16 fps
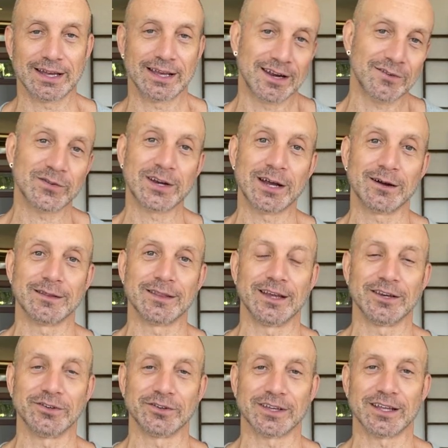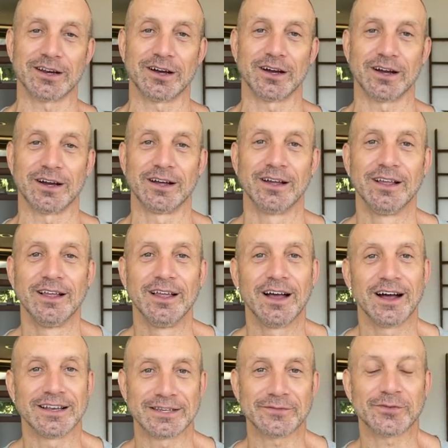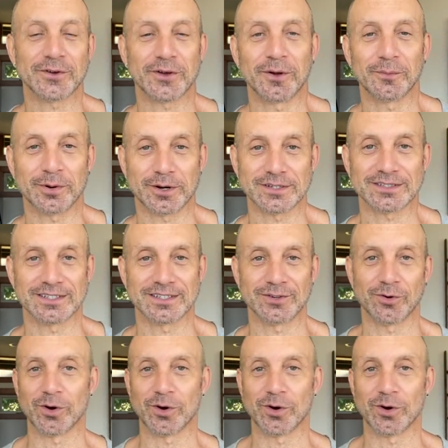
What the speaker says: And every now and then, you'll get a difficult person